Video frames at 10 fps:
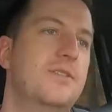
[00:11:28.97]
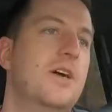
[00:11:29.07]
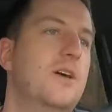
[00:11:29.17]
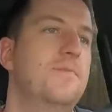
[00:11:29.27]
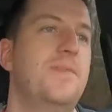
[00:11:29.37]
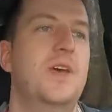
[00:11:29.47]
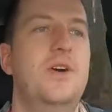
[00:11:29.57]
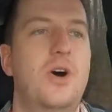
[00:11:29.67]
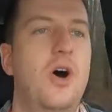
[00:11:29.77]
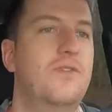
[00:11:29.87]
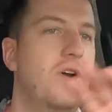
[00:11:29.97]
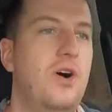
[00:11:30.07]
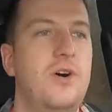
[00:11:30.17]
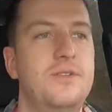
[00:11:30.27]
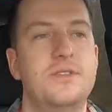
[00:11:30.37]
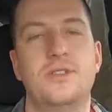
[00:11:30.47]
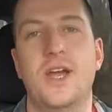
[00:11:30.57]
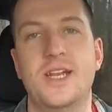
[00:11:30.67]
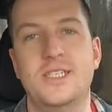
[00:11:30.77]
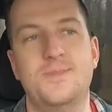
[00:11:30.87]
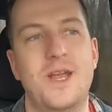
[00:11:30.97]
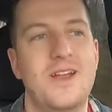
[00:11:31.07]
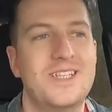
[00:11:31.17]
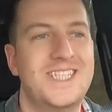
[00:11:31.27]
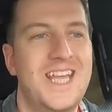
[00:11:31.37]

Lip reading: So overall, great experience.